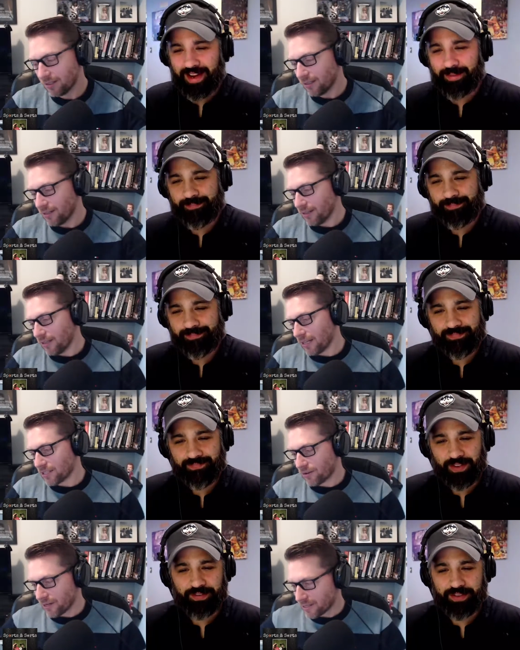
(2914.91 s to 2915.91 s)
Speaker 1: Yeah, that's
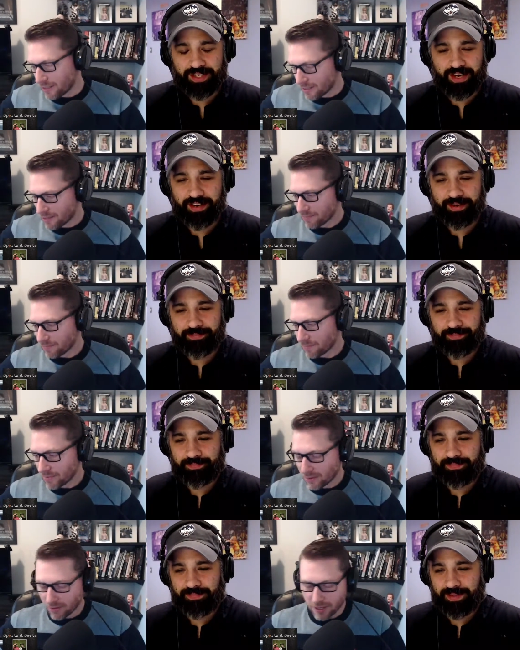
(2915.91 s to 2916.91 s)
very, very scary.
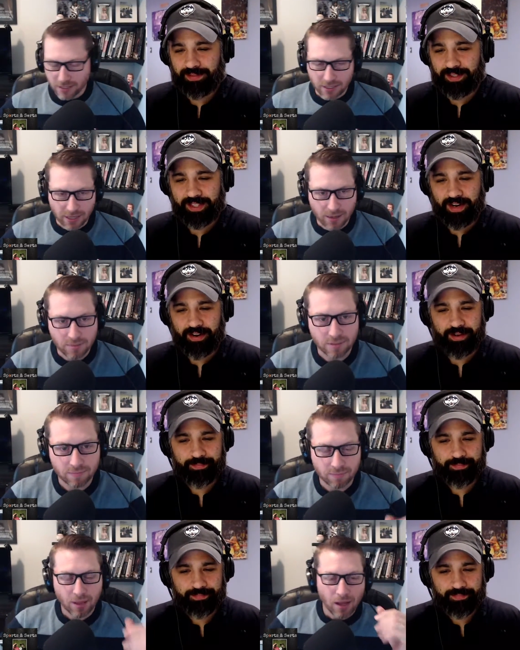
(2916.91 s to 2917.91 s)
Crazy.
Speaker 2: Very scary.
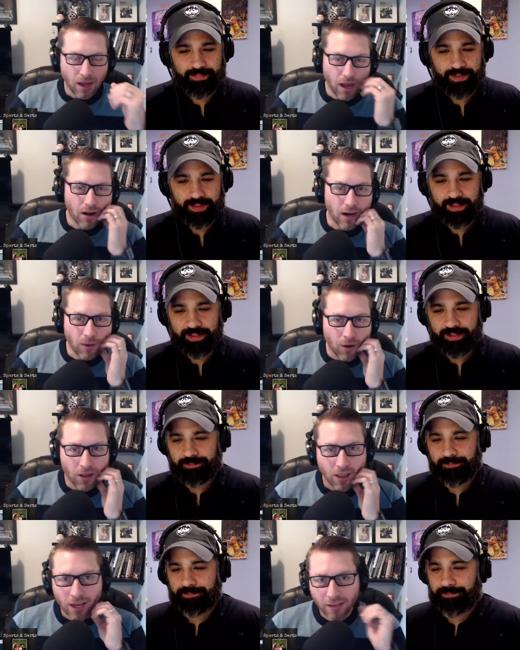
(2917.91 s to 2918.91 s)
All right.
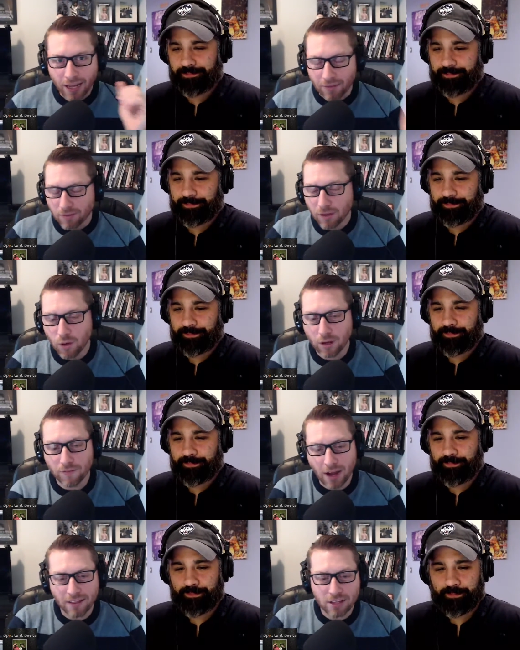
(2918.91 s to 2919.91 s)
Well, if you can
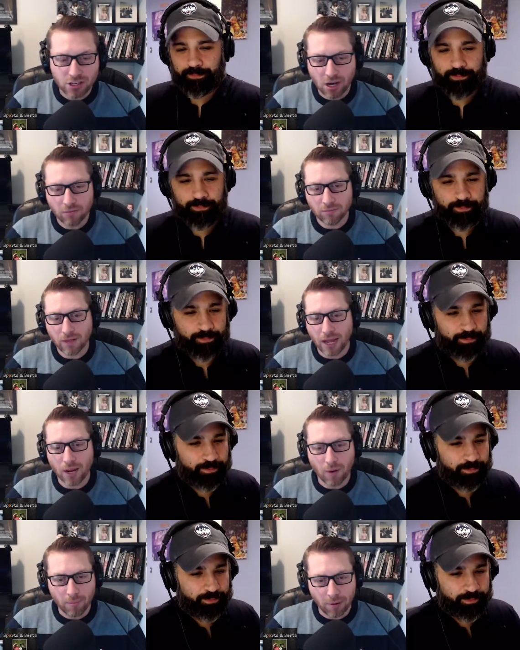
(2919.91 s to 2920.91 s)
find this show
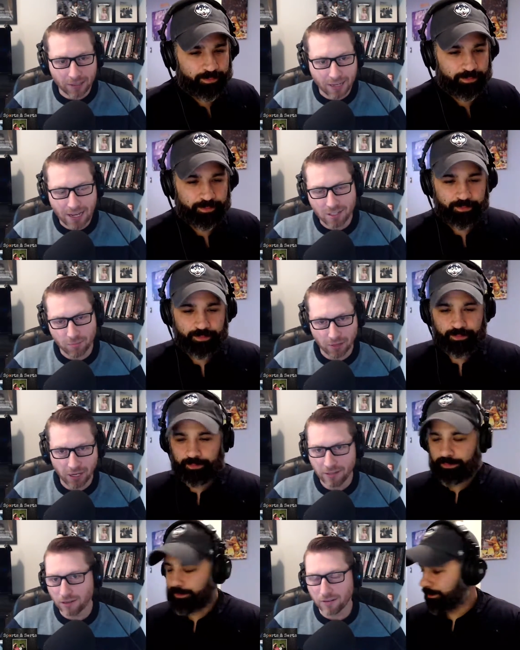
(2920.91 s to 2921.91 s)
anywhere podcasts are
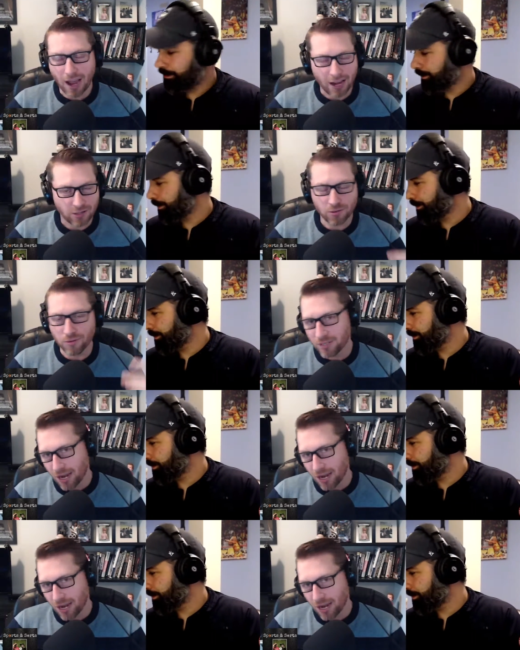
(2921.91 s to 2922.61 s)
played, you can iTunes,